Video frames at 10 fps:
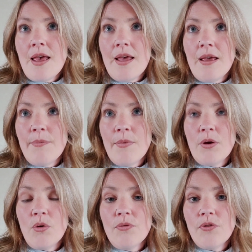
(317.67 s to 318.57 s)
um,
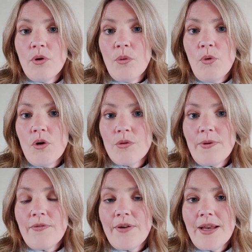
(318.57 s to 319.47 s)
I'm going for a walk with
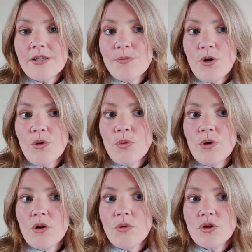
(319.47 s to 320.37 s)
my friend tomorrow.
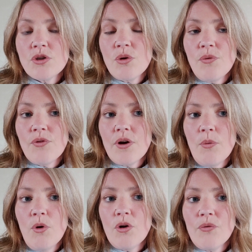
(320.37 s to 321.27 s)
We're going to go for a
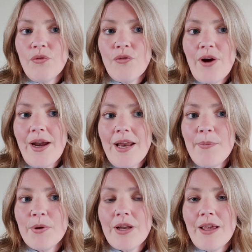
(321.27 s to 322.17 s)
walk on Friday,
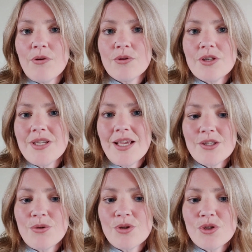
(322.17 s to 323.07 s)
but I'm going to
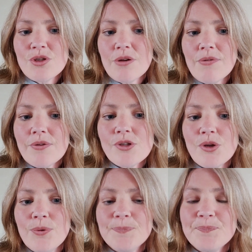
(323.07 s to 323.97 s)
Tesco's and stuff.
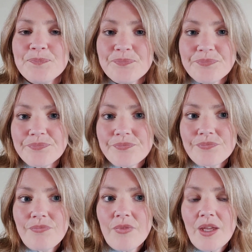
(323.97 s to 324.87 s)
So
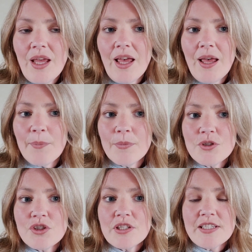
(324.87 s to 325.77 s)
um,
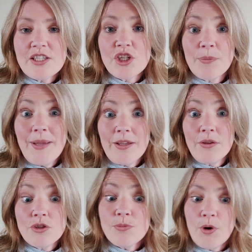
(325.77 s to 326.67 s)
she says she can make
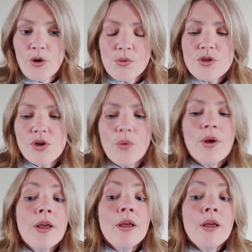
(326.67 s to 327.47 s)
it tomorrow. So